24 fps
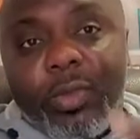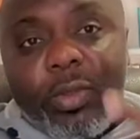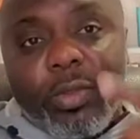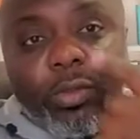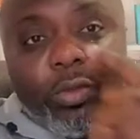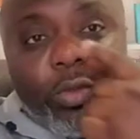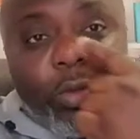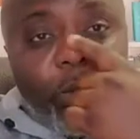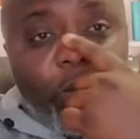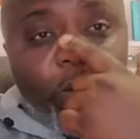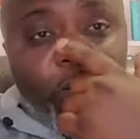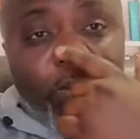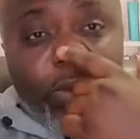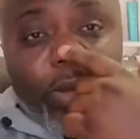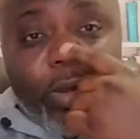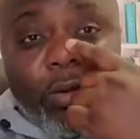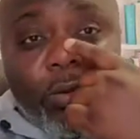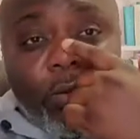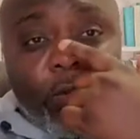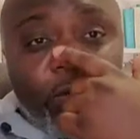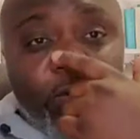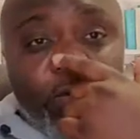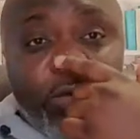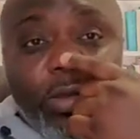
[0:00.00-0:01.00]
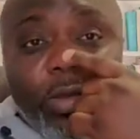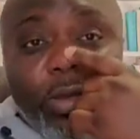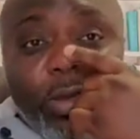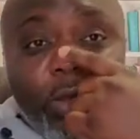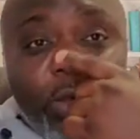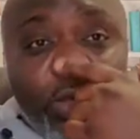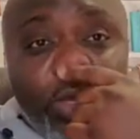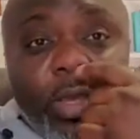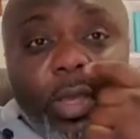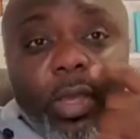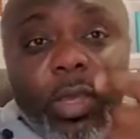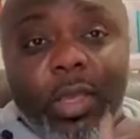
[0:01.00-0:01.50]
Top of my nose here
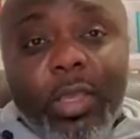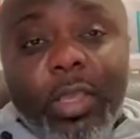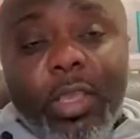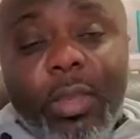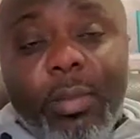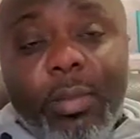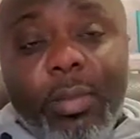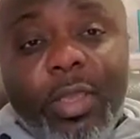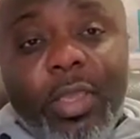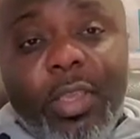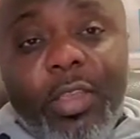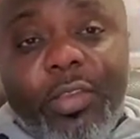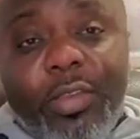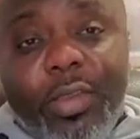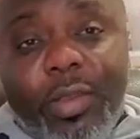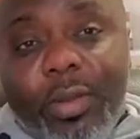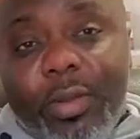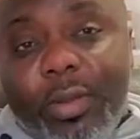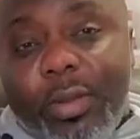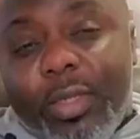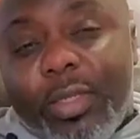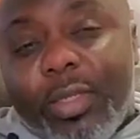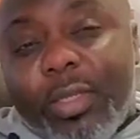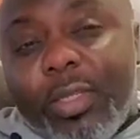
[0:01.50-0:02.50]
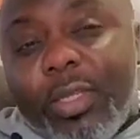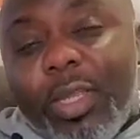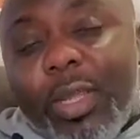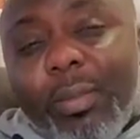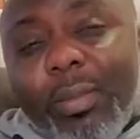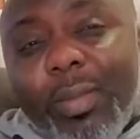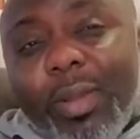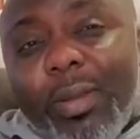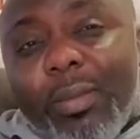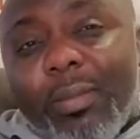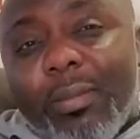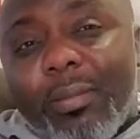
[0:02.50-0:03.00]
keep itching each
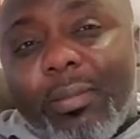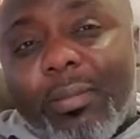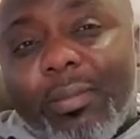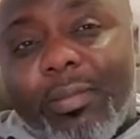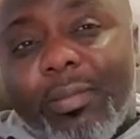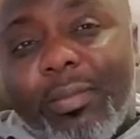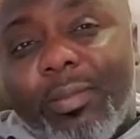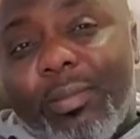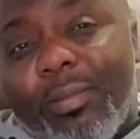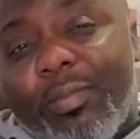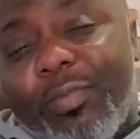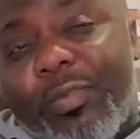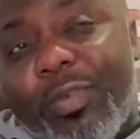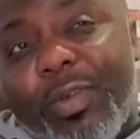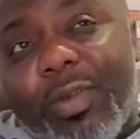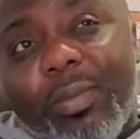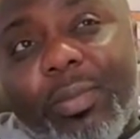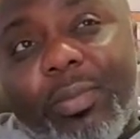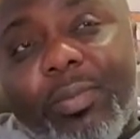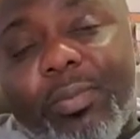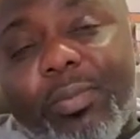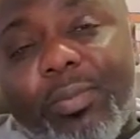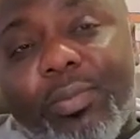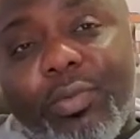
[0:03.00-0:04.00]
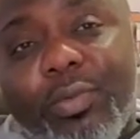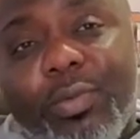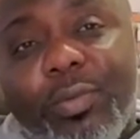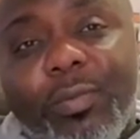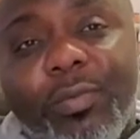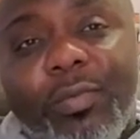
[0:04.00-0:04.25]
time I'm put in